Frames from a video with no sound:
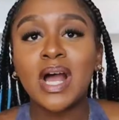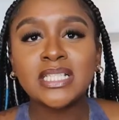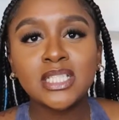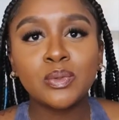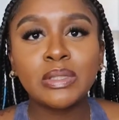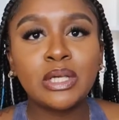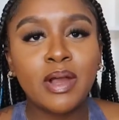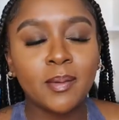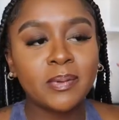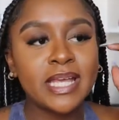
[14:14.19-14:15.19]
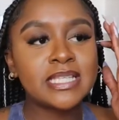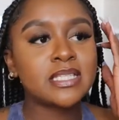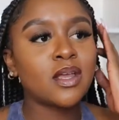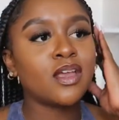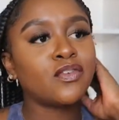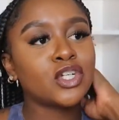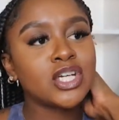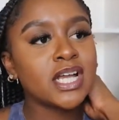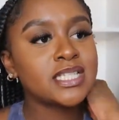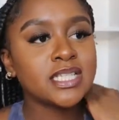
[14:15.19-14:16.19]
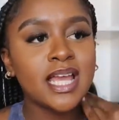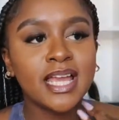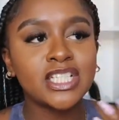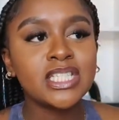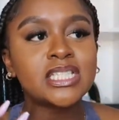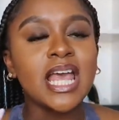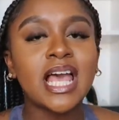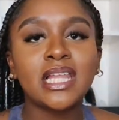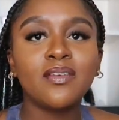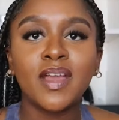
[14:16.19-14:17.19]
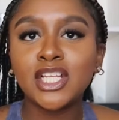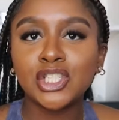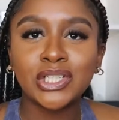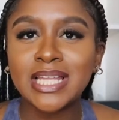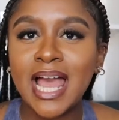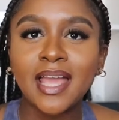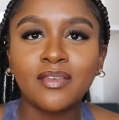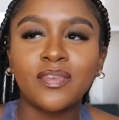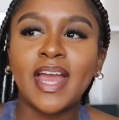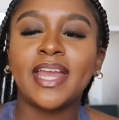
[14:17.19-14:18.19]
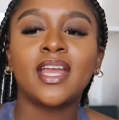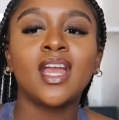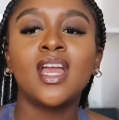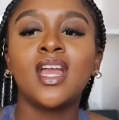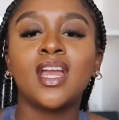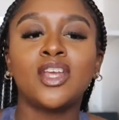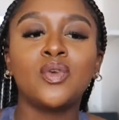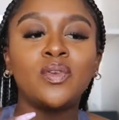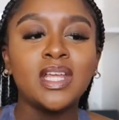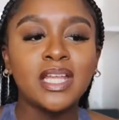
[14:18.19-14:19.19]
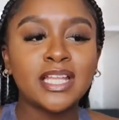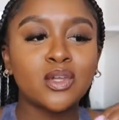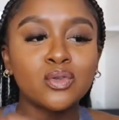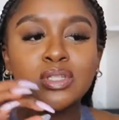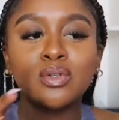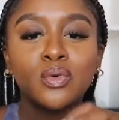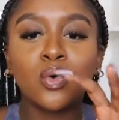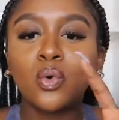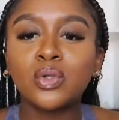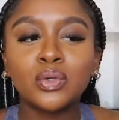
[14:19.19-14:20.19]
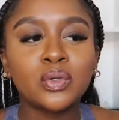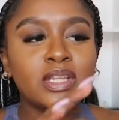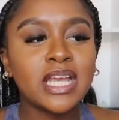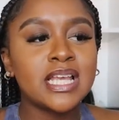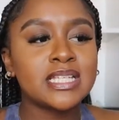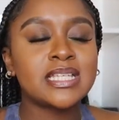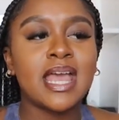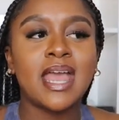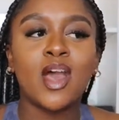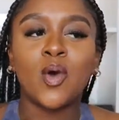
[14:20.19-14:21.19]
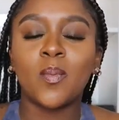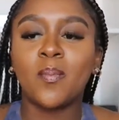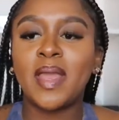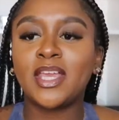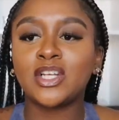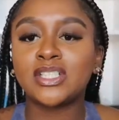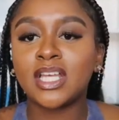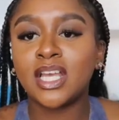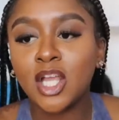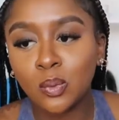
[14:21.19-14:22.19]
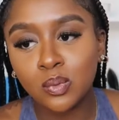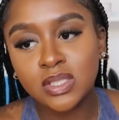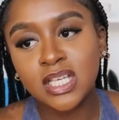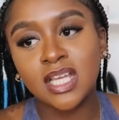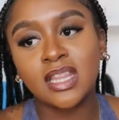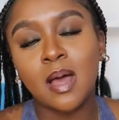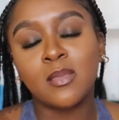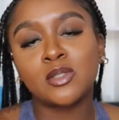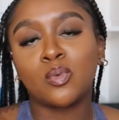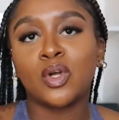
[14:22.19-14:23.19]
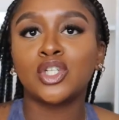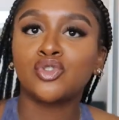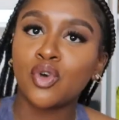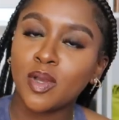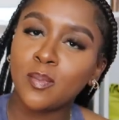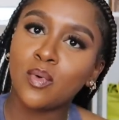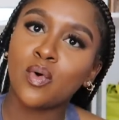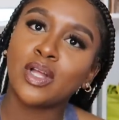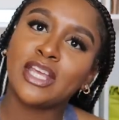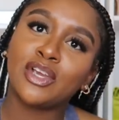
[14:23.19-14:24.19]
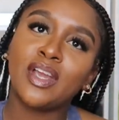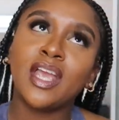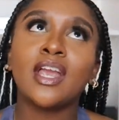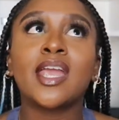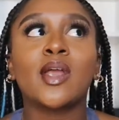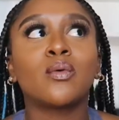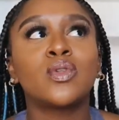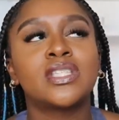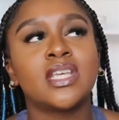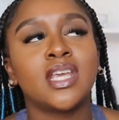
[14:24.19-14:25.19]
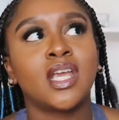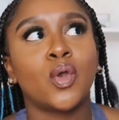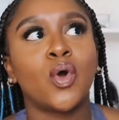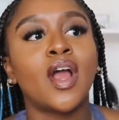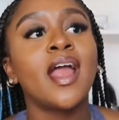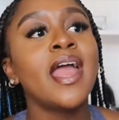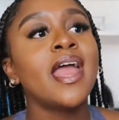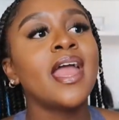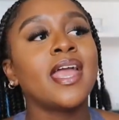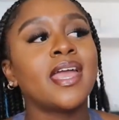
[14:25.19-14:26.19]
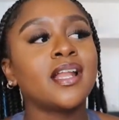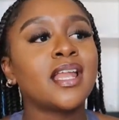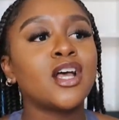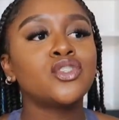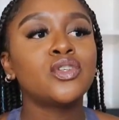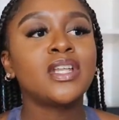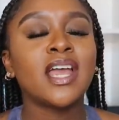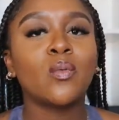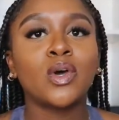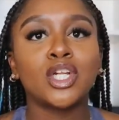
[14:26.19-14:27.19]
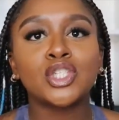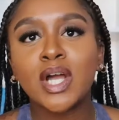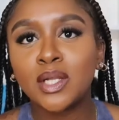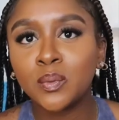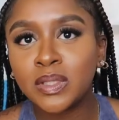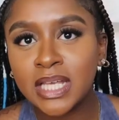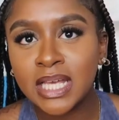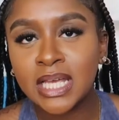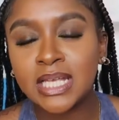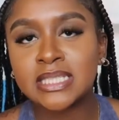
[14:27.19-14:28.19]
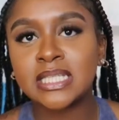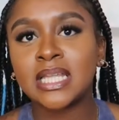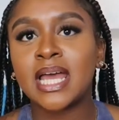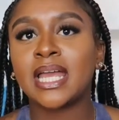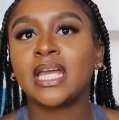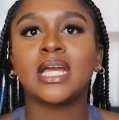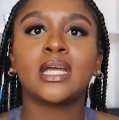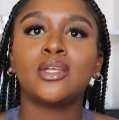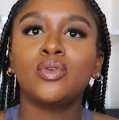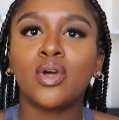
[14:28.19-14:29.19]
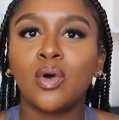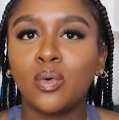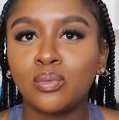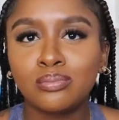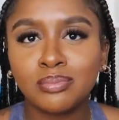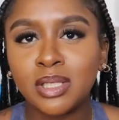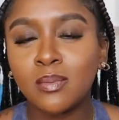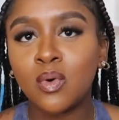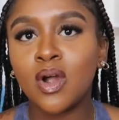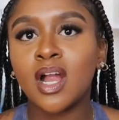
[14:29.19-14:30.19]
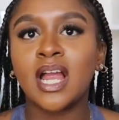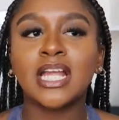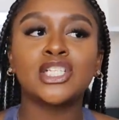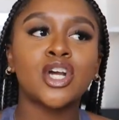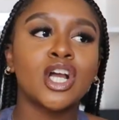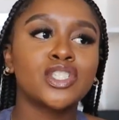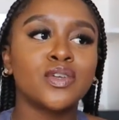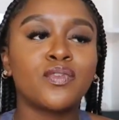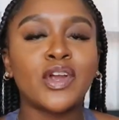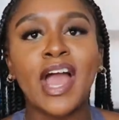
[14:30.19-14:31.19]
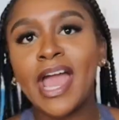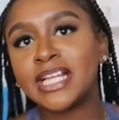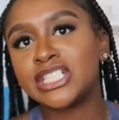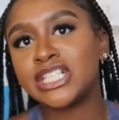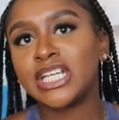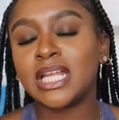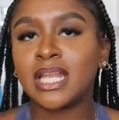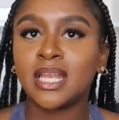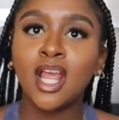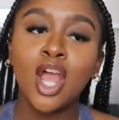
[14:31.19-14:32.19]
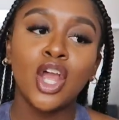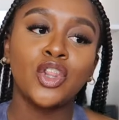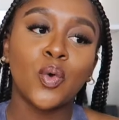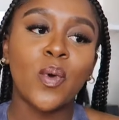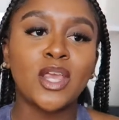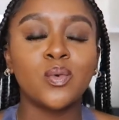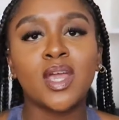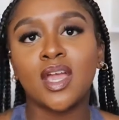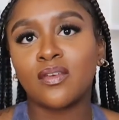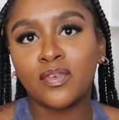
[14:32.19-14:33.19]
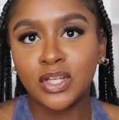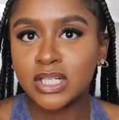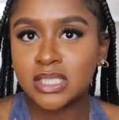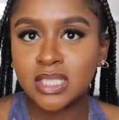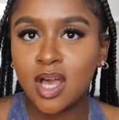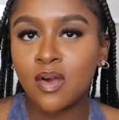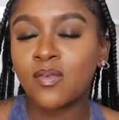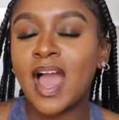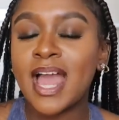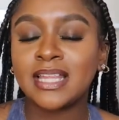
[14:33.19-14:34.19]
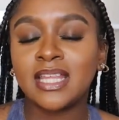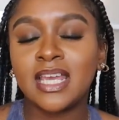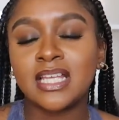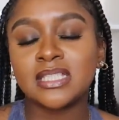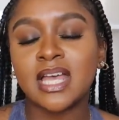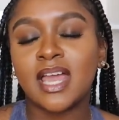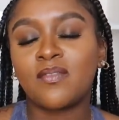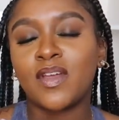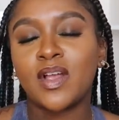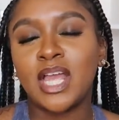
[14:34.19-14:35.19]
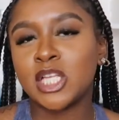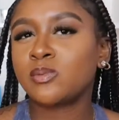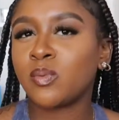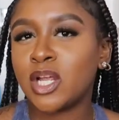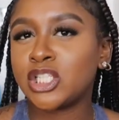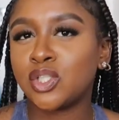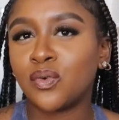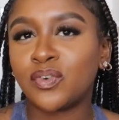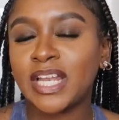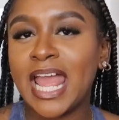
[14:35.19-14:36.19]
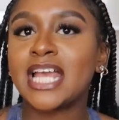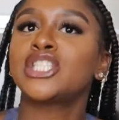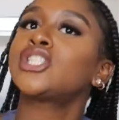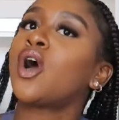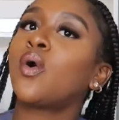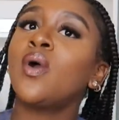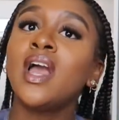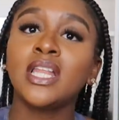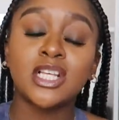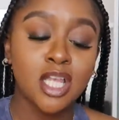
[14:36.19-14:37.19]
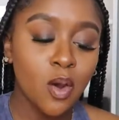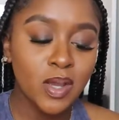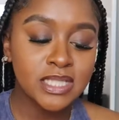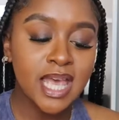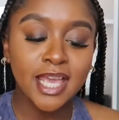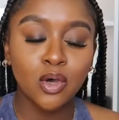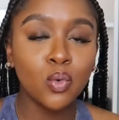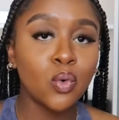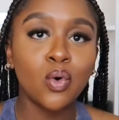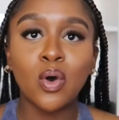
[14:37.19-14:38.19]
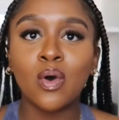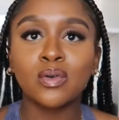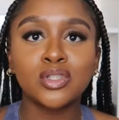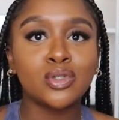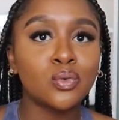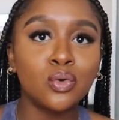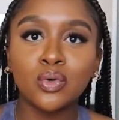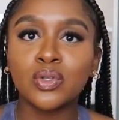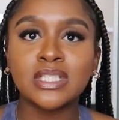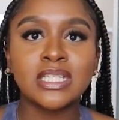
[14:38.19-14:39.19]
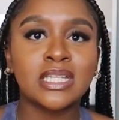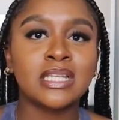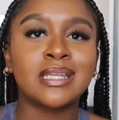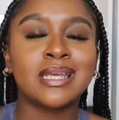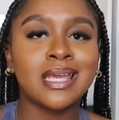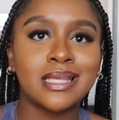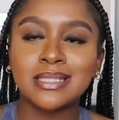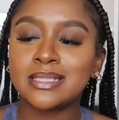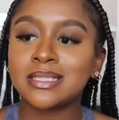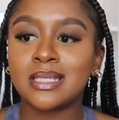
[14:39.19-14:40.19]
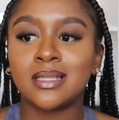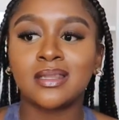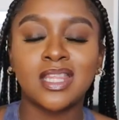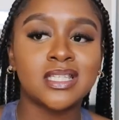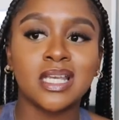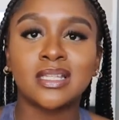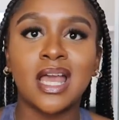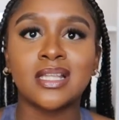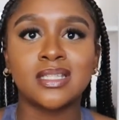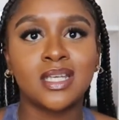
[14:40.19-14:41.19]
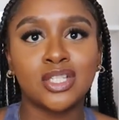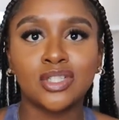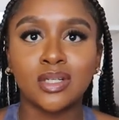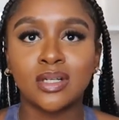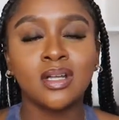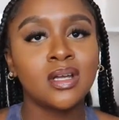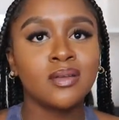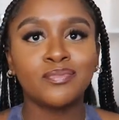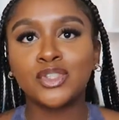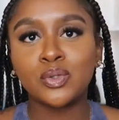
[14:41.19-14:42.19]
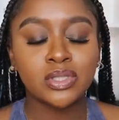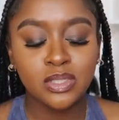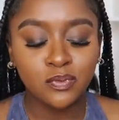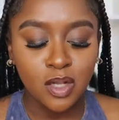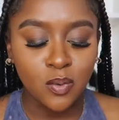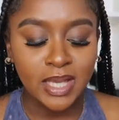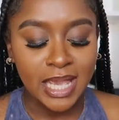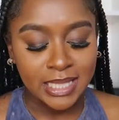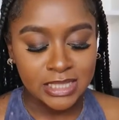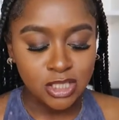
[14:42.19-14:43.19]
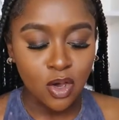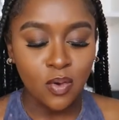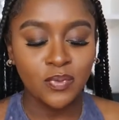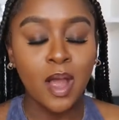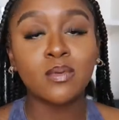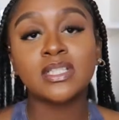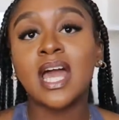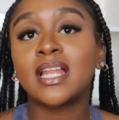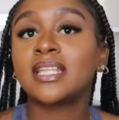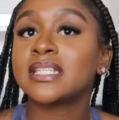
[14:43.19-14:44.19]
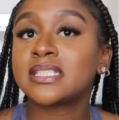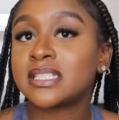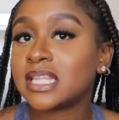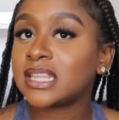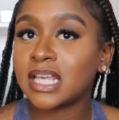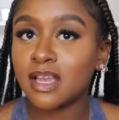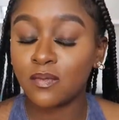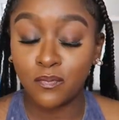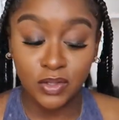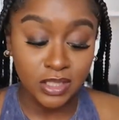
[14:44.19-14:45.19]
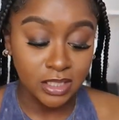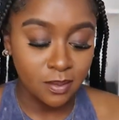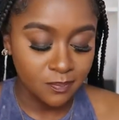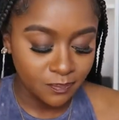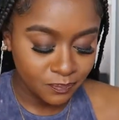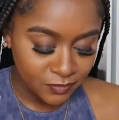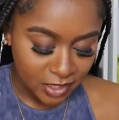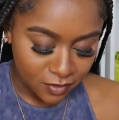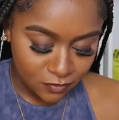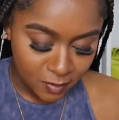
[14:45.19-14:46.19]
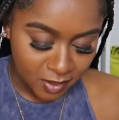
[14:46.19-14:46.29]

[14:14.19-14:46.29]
Ross is a really great place if you're trying to like just elevate your life. Like you need like those little cool little things that help make your skincare routine that much more enjoyable or like your hair care routine or it allows you to like want to try new things and like you know be more in charge of your hygiene and the way you care for yourself i think it's like very inspirational for that so there's always like cool tools and kits and things like that to get your juices flowing and so that was kind of the, the thing for the lip thing for